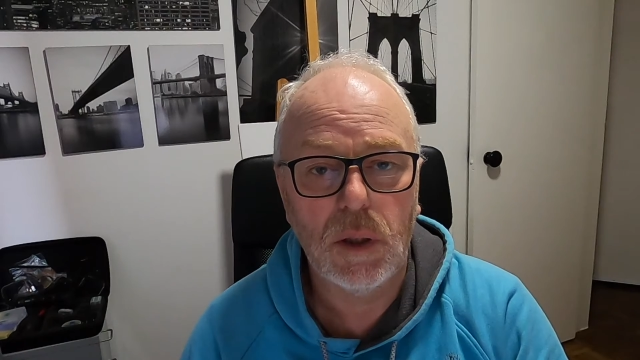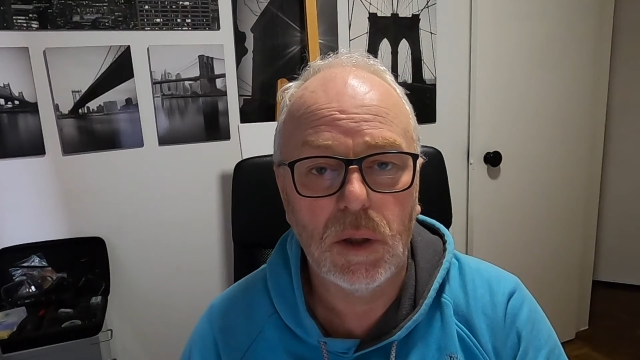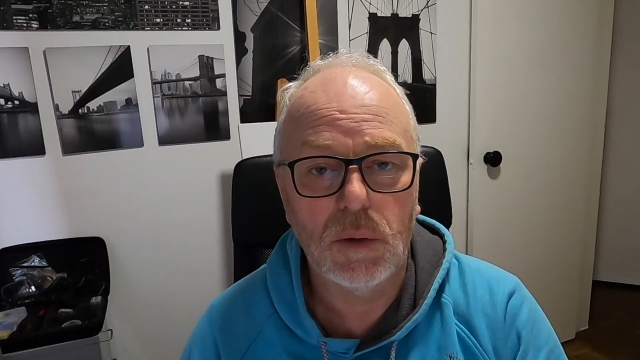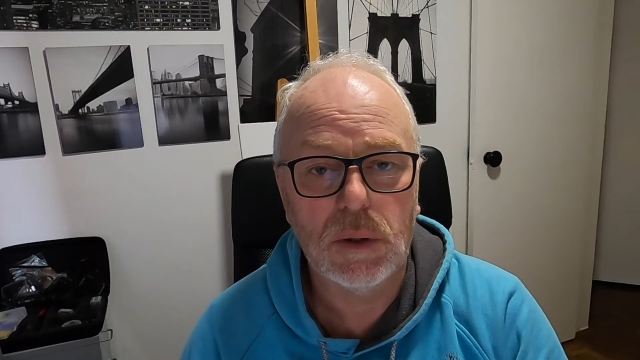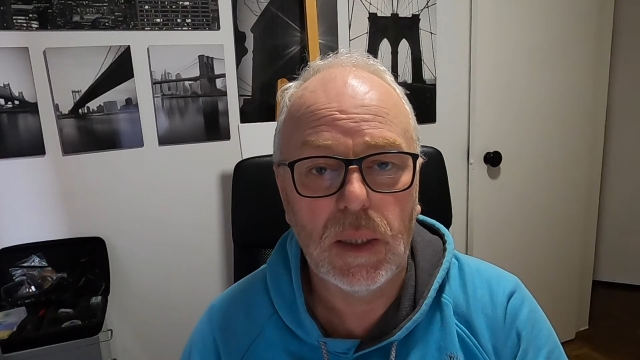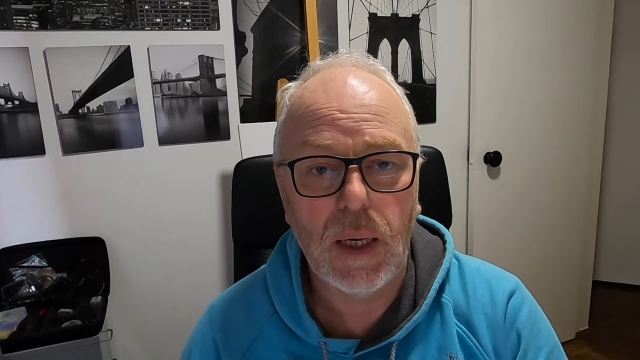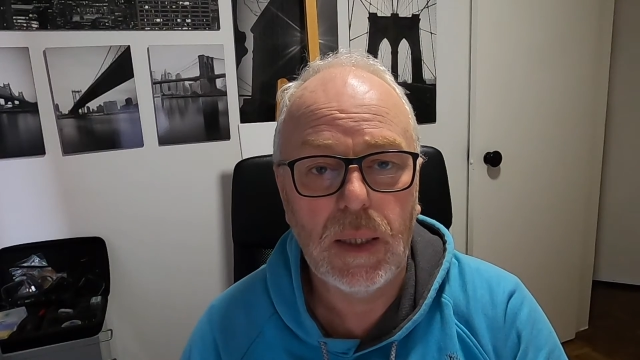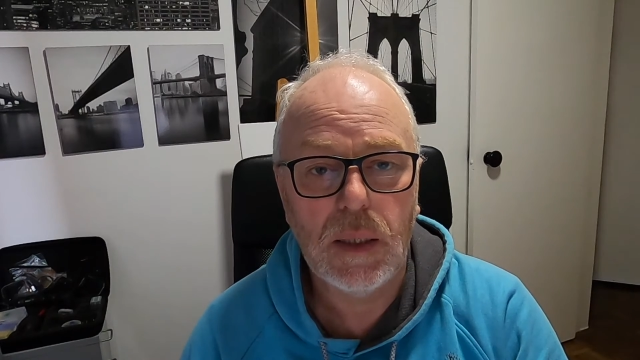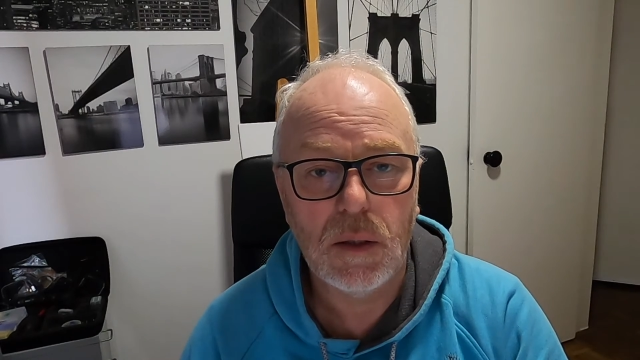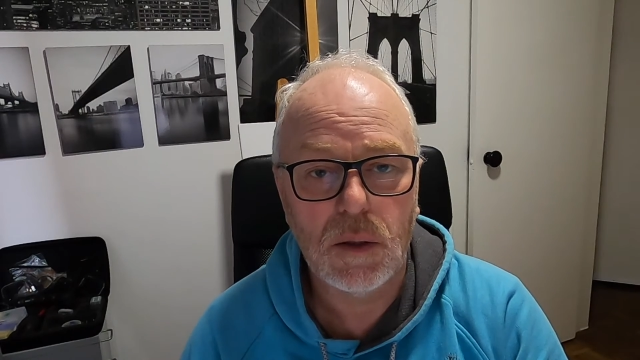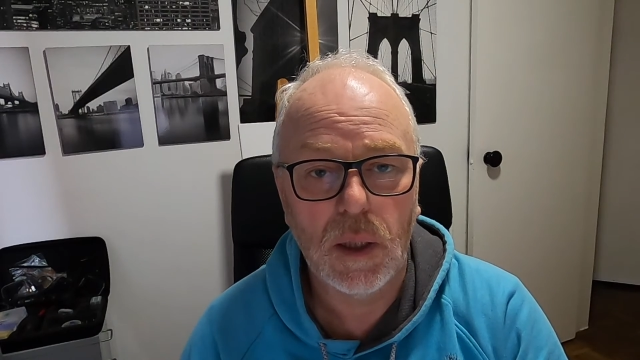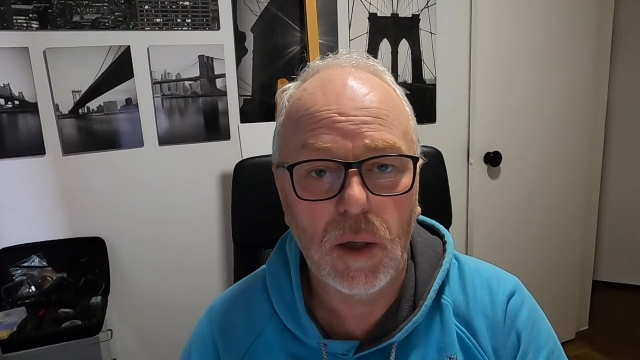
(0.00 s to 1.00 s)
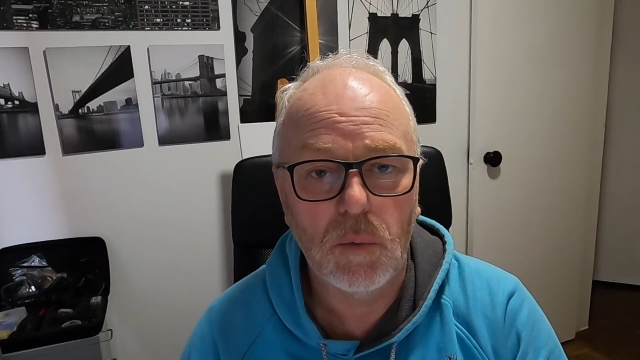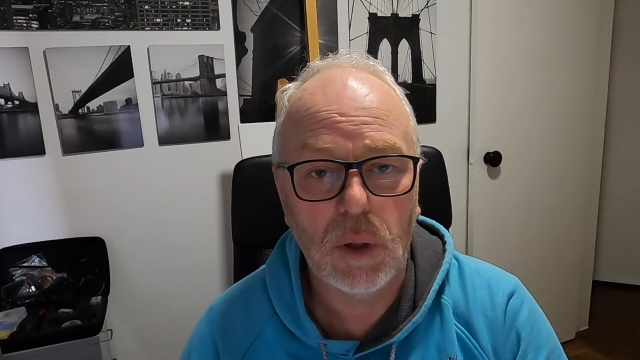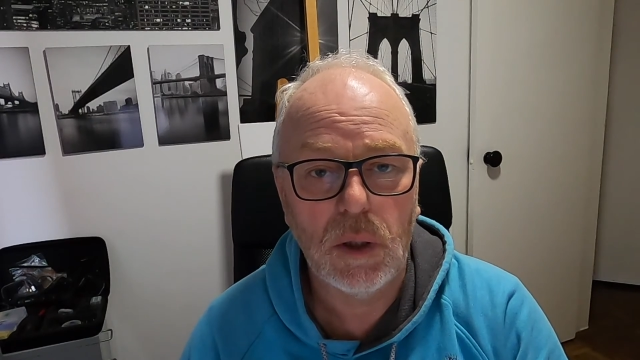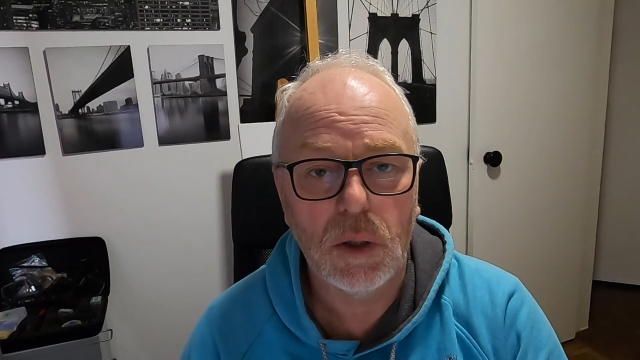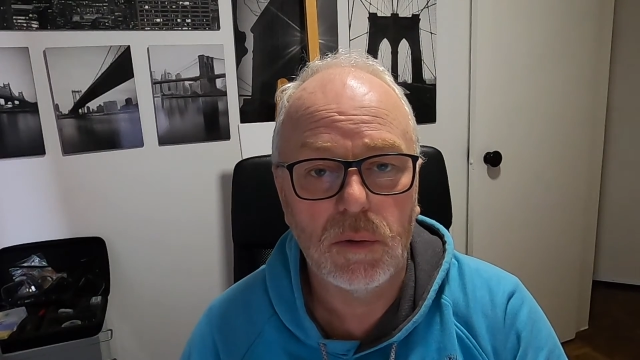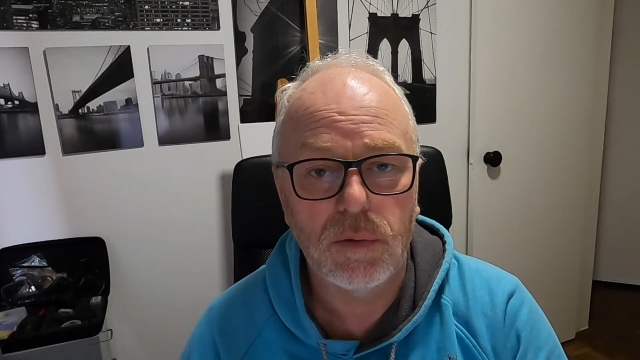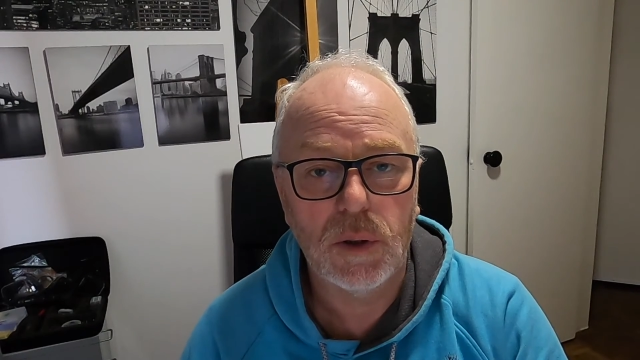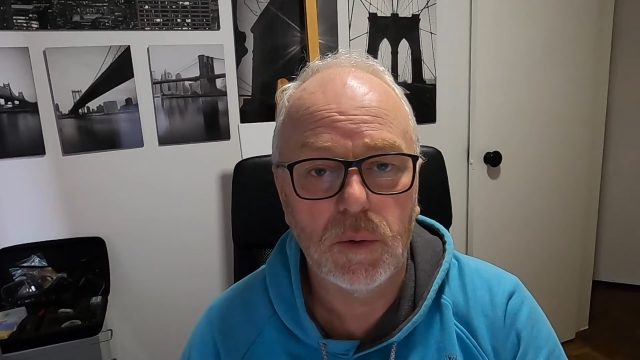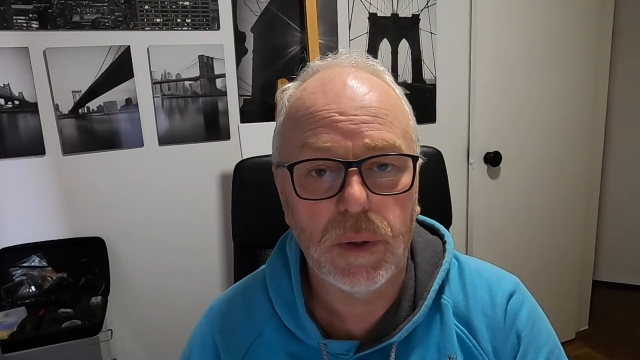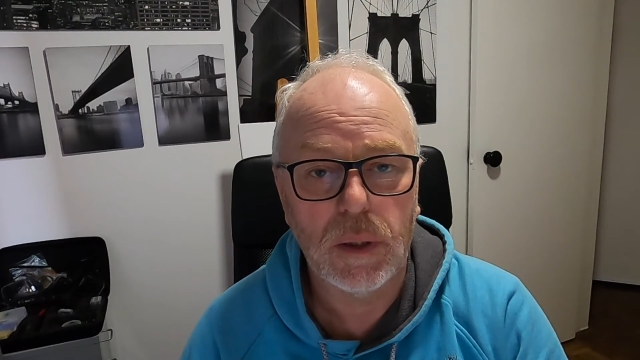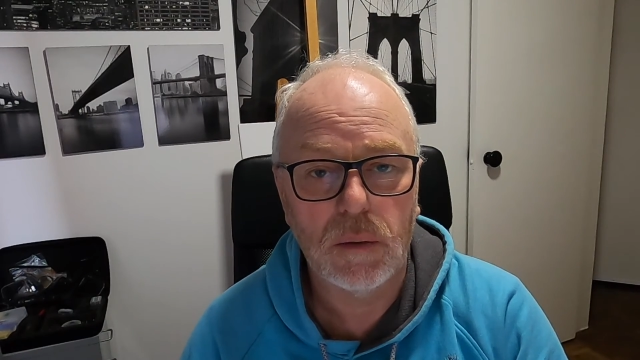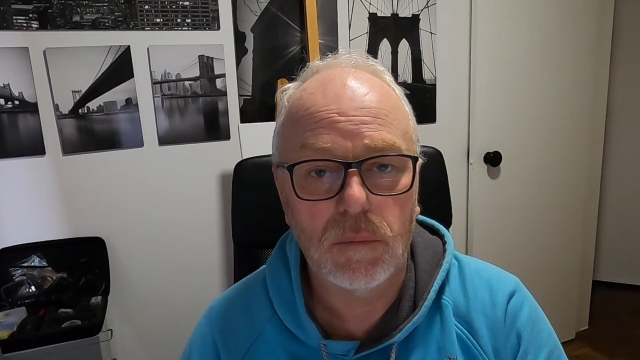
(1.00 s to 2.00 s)
you at any time when you're
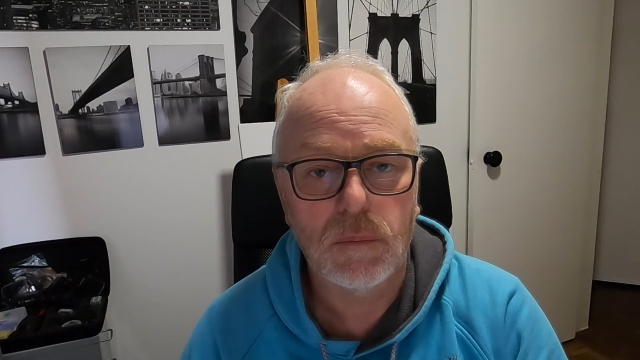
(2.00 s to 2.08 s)
filming.